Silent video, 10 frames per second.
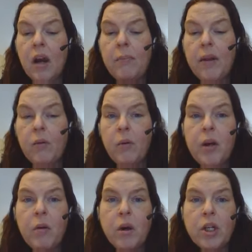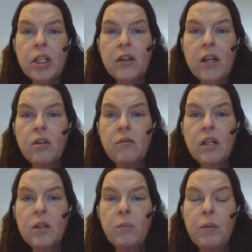Um, there will be a worksheet that you
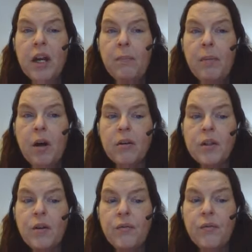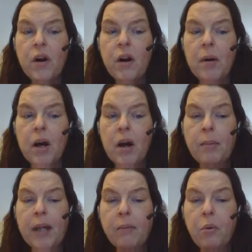need to pick up also from uh,
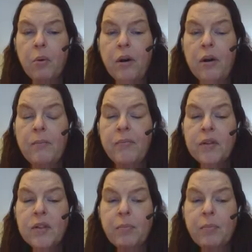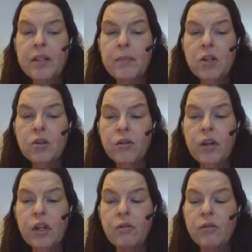Blackboard. So please make sure
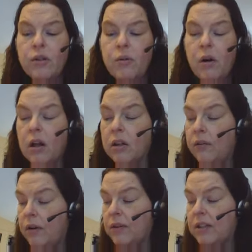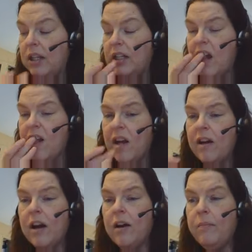that you do all of those things
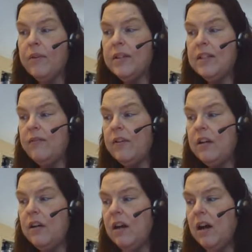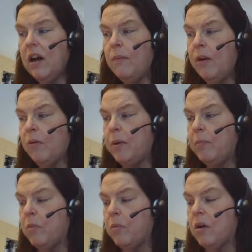um, this evening. Um, there will be
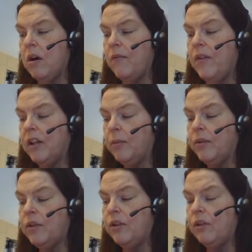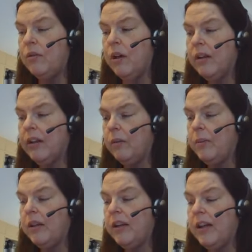more available to you a little
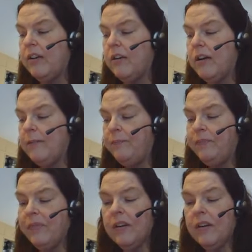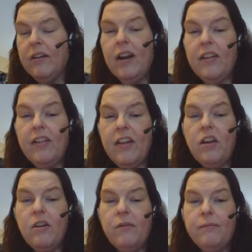bit later on. Okay,
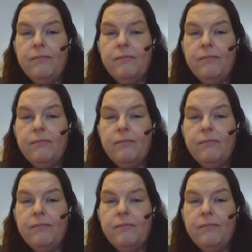thank you.